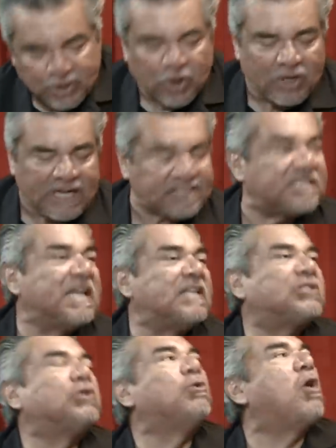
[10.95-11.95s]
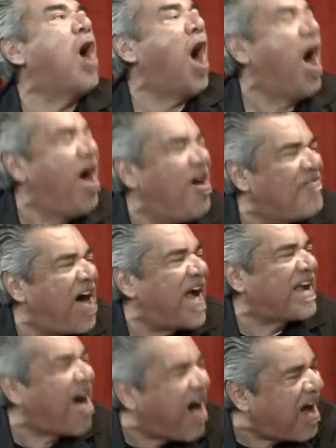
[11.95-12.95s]
You're listening to Oh
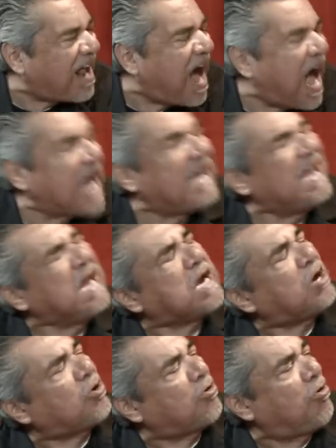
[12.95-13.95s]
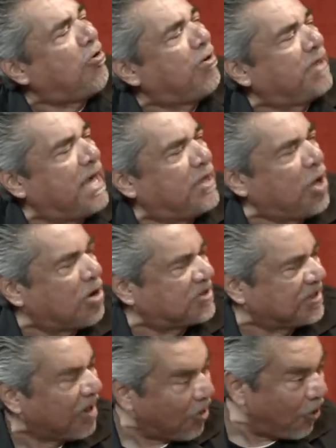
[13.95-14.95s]
My God, Hi, Hijo de
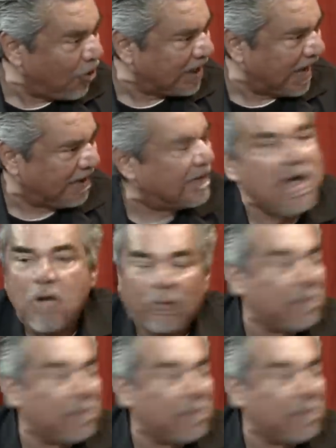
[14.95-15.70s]
Dios, Hola.